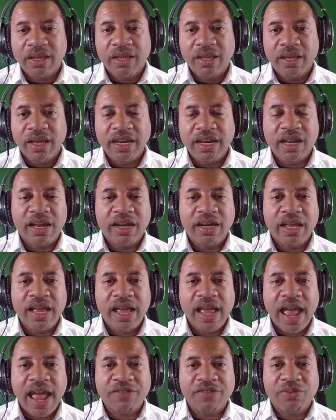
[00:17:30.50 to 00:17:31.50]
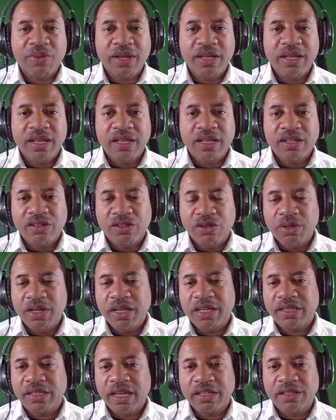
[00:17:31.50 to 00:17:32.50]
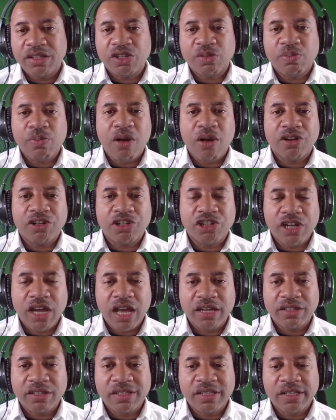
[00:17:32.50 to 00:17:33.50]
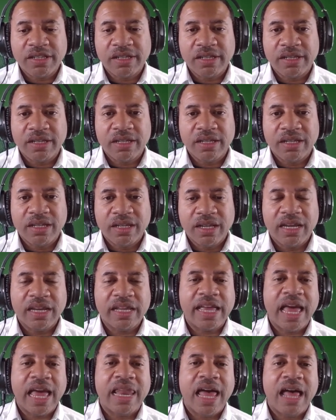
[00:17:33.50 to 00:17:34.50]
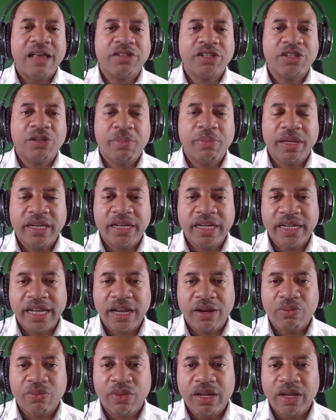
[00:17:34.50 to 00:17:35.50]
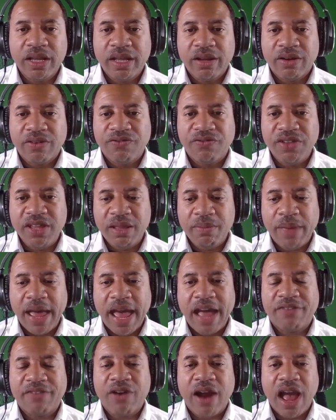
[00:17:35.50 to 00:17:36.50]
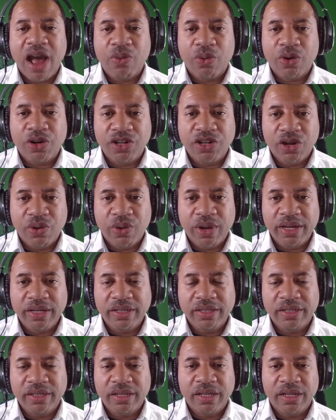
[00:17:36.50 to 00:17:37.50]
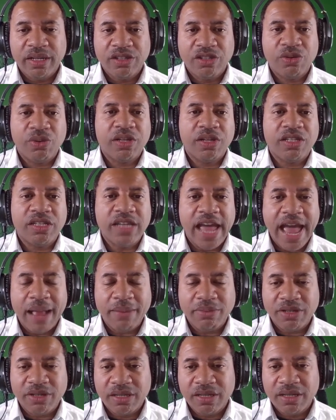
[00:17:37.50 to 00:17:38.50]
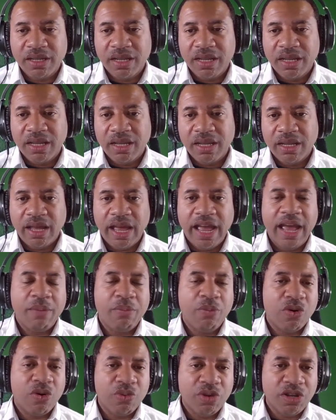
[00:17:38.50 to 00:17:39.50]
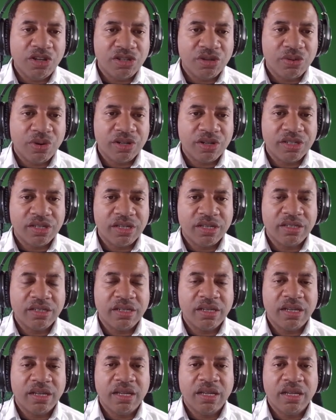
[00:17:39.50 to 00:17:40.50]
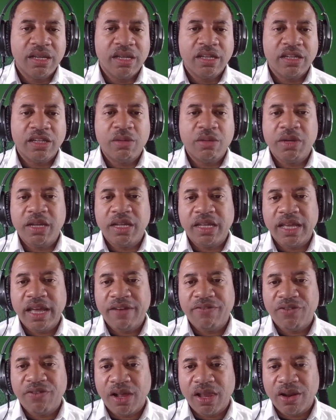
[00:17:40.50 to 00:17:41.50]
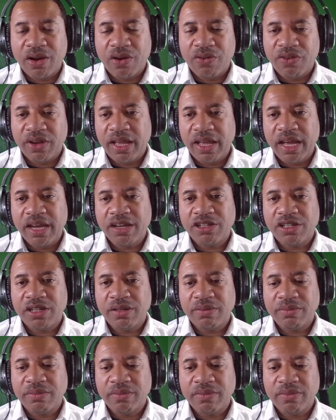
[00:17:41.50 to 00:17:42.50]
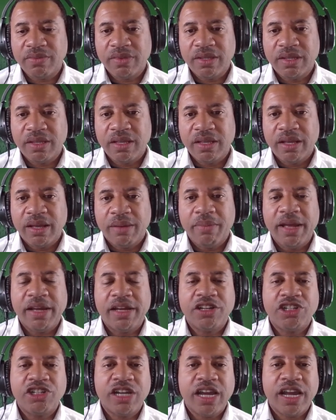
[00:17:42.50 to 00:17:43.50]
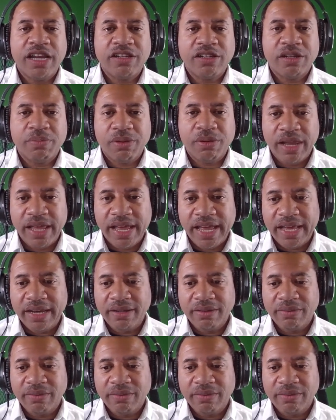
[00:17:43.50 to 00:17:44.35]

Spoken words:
And then as we do these things in smaller chunks, it allows us the ability to get feedback for how we're doing, to adapt, add more resources, communicate for clarification, make a change and plan.